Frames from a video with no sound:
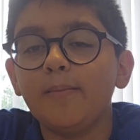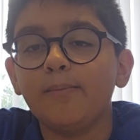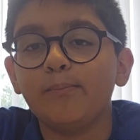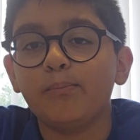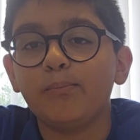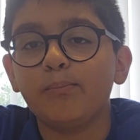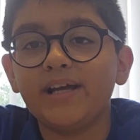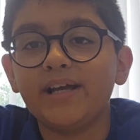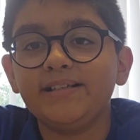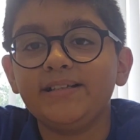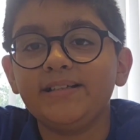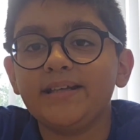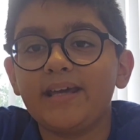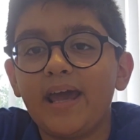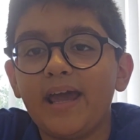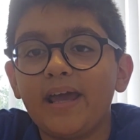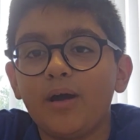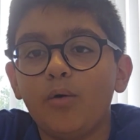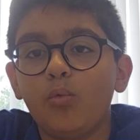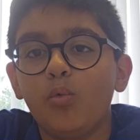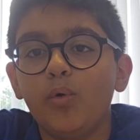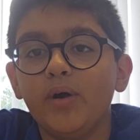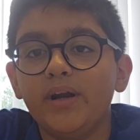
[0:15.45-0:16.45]
Brighton
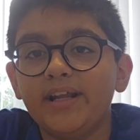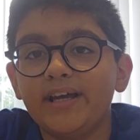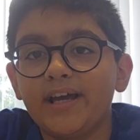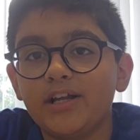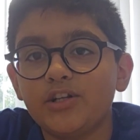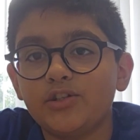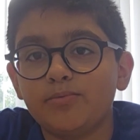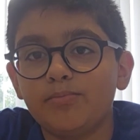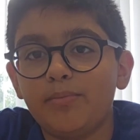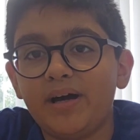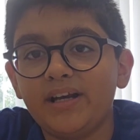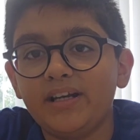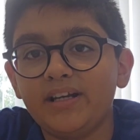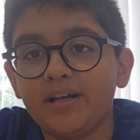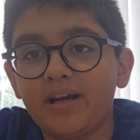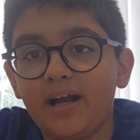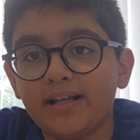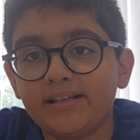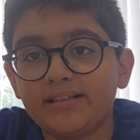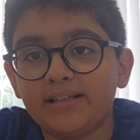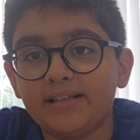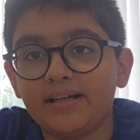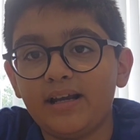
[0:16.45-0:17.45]
getting a win against Man
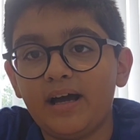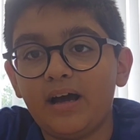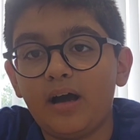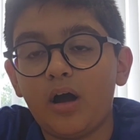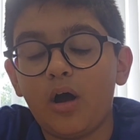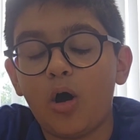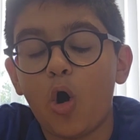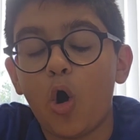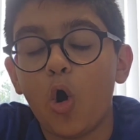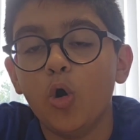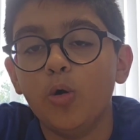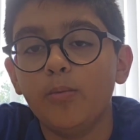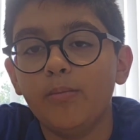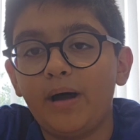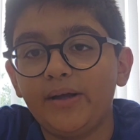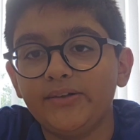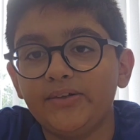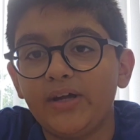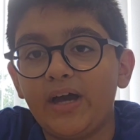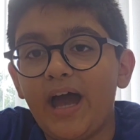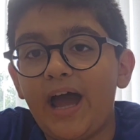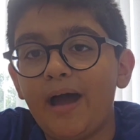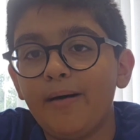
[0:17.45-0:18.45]
United at home
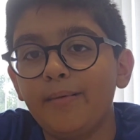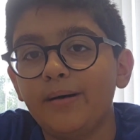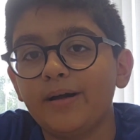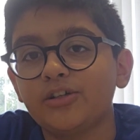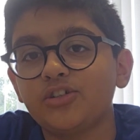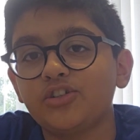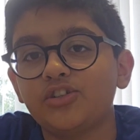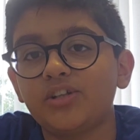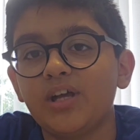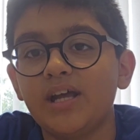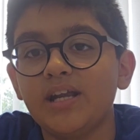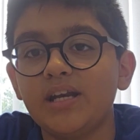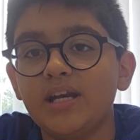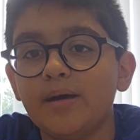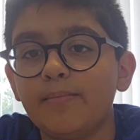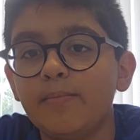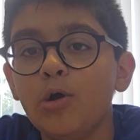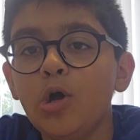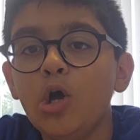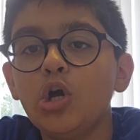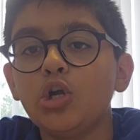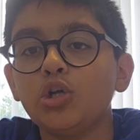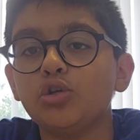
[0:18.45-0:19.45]
at the Amex Stadium,
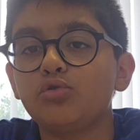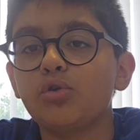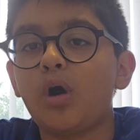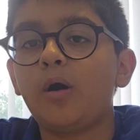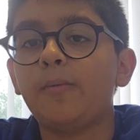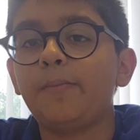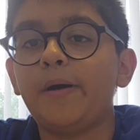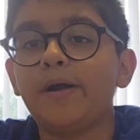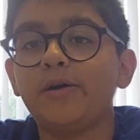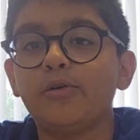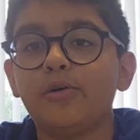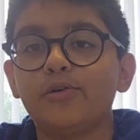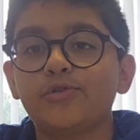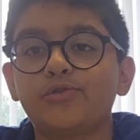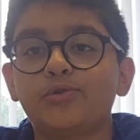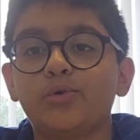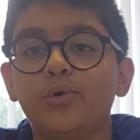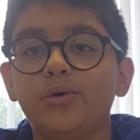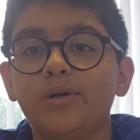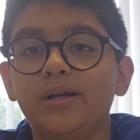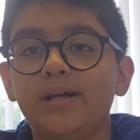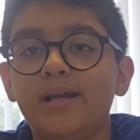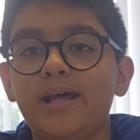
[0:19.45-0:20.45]
João Pedro
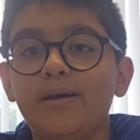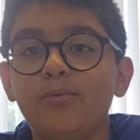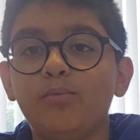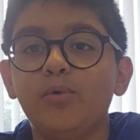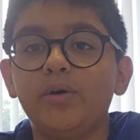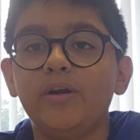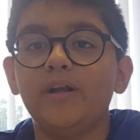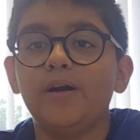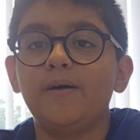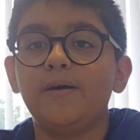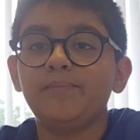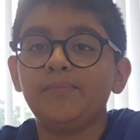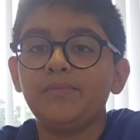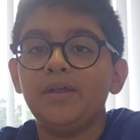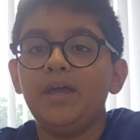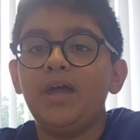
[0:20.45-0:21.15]
scored a late winner.